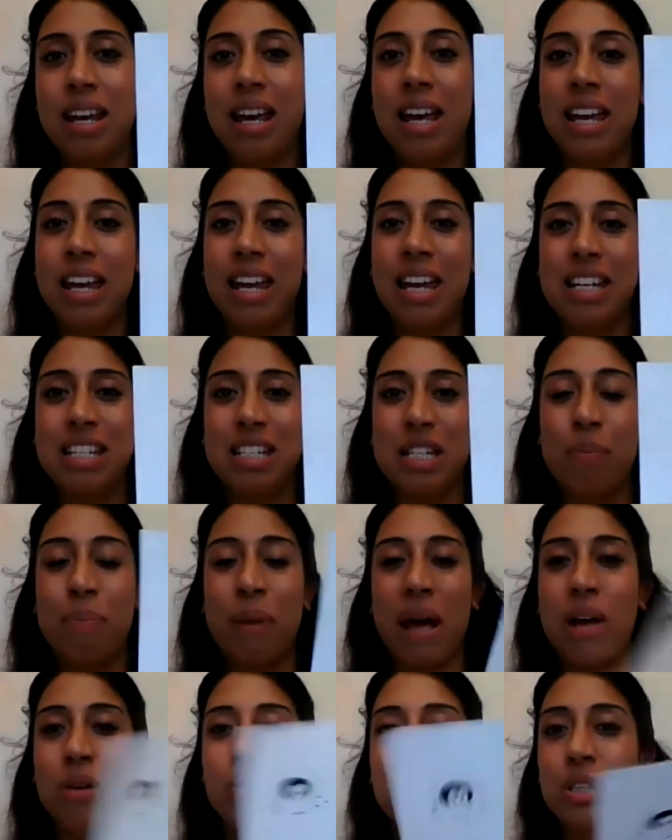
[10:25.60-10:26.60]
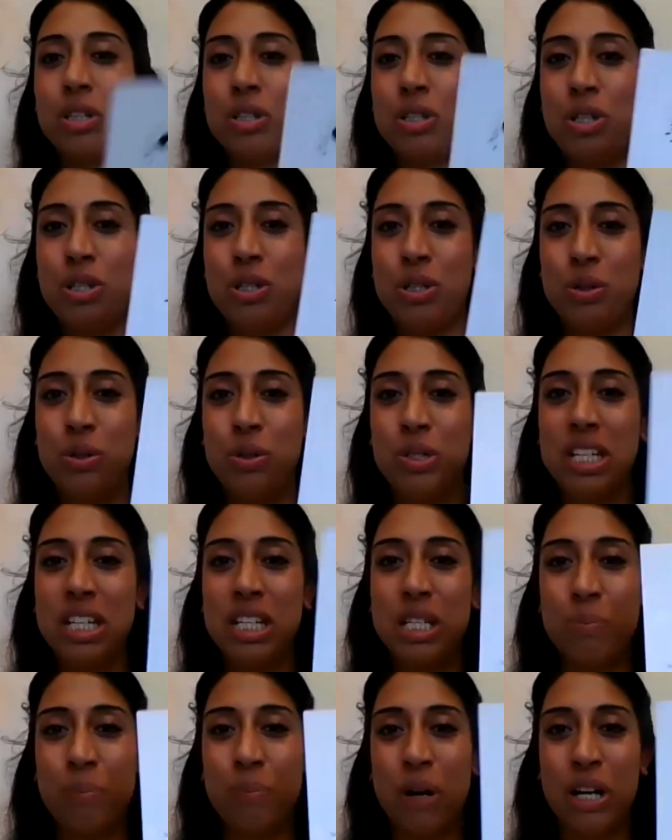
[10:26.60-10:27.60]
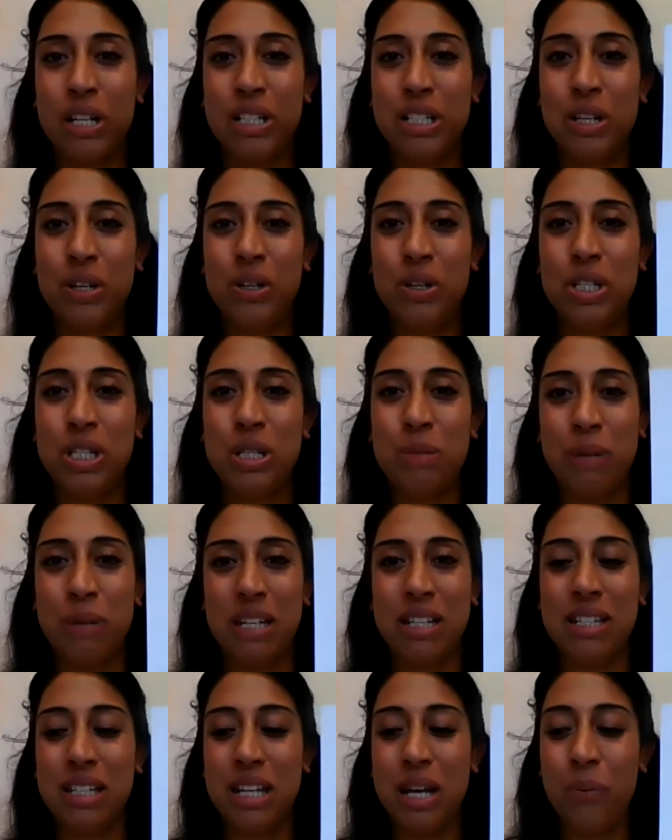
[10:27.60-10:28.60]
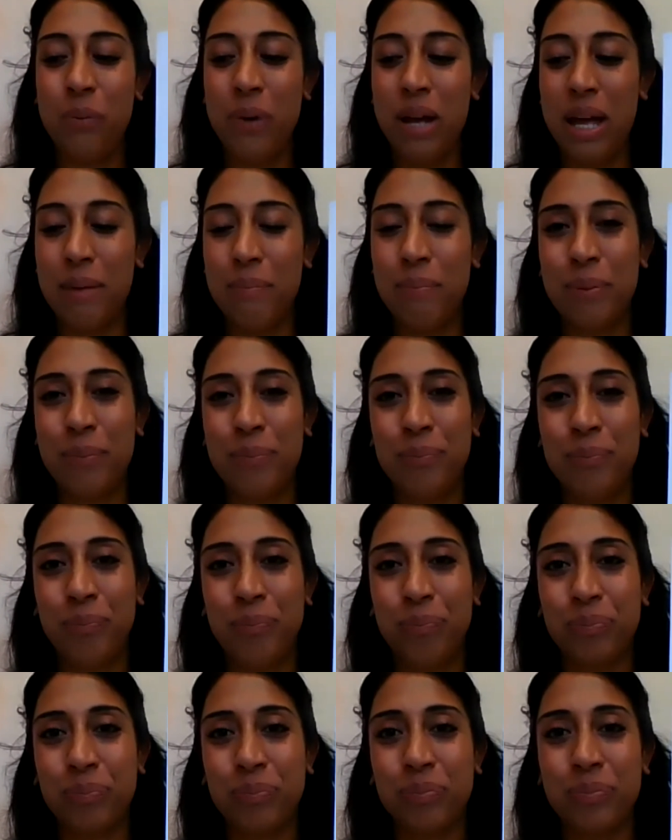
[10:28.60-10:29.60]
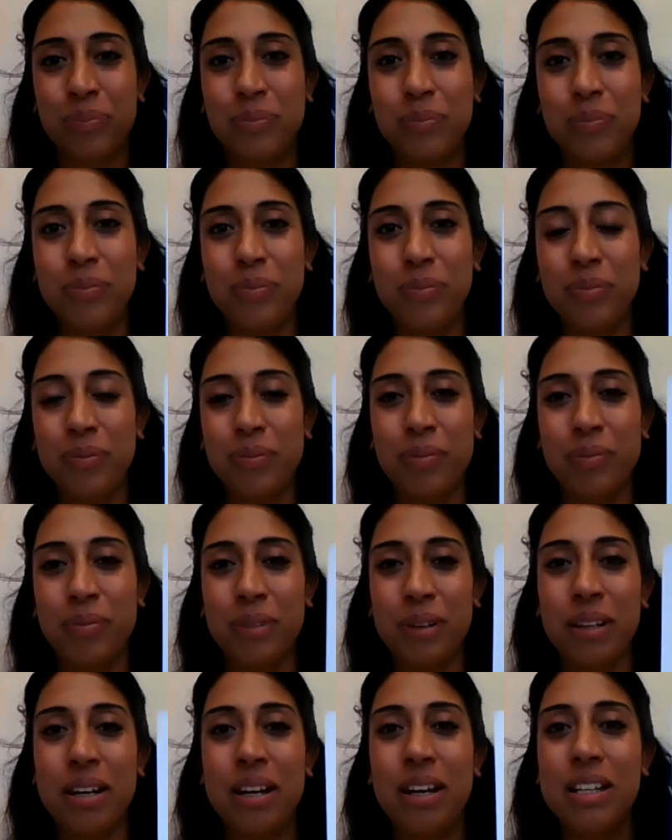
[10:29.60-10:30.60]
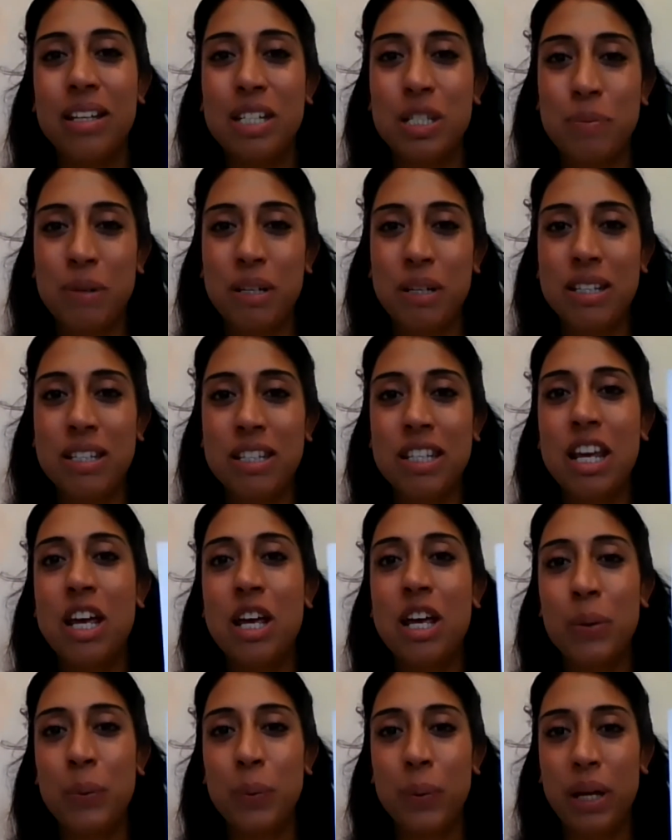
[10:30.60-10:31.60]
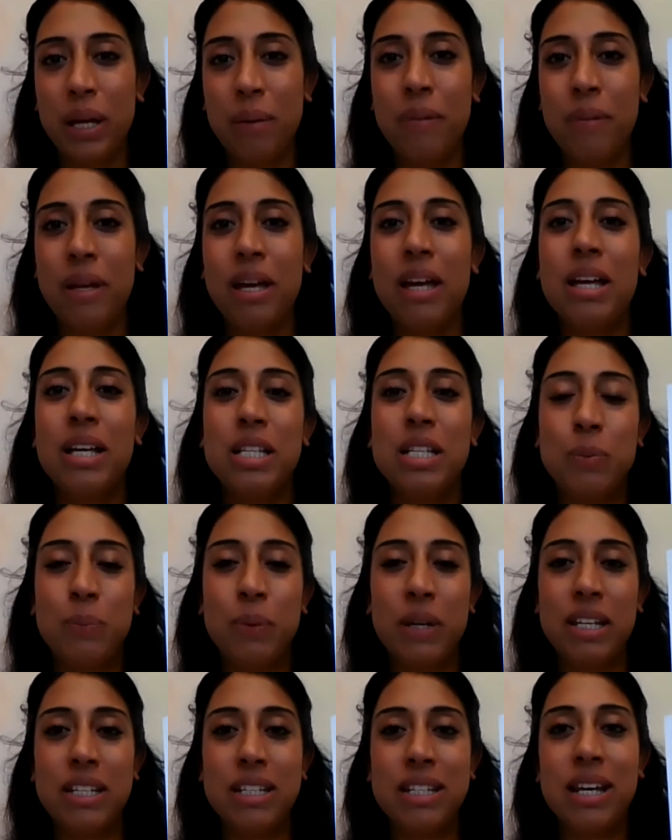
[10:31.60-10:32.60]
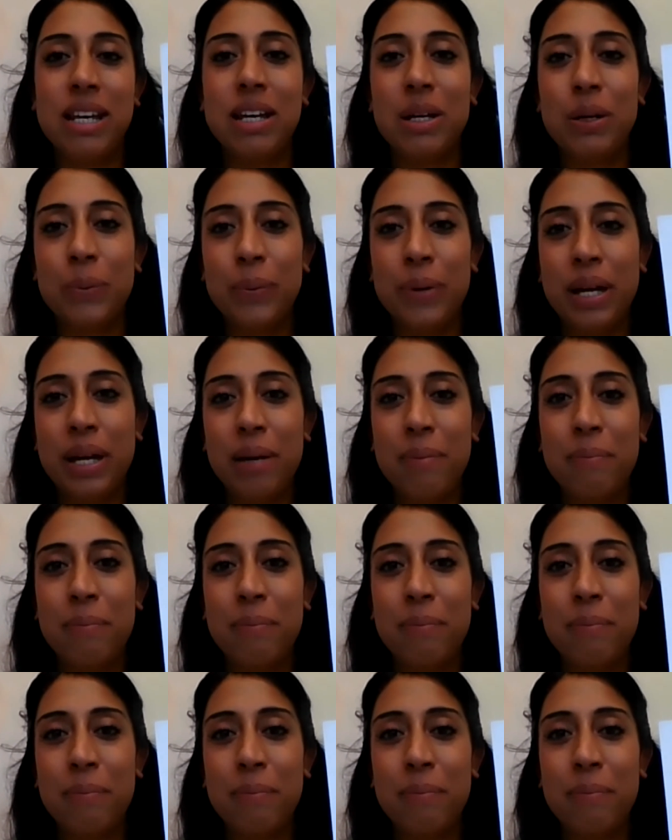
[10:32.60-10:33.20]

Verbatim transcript: is about Susie Spider who spins her web. Susie Spider spins her to